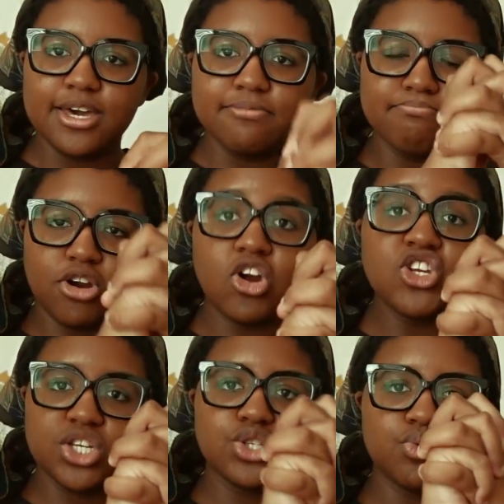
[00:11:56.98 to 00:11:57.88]
merge
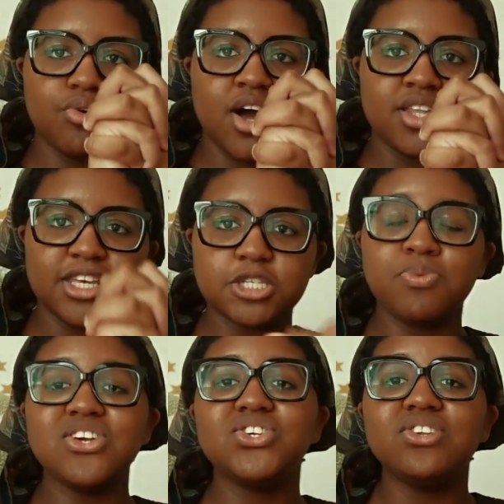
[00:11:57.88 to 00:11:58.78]
into one,
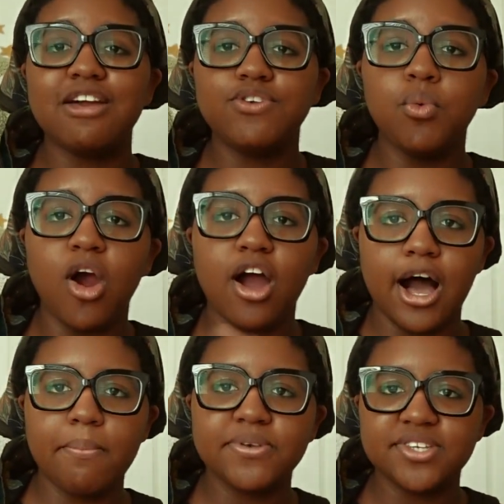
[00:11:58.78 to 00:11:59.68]
especially if you are
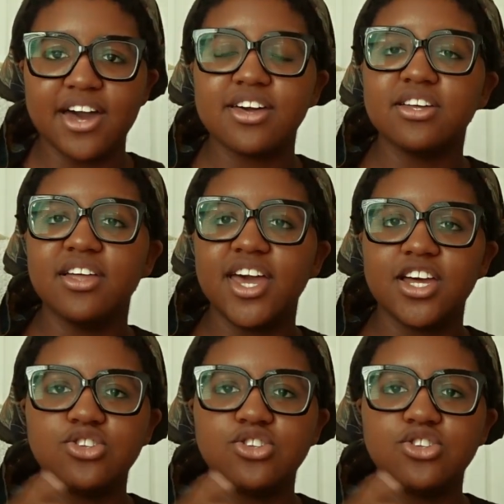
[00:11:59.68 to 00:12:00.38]
upcycling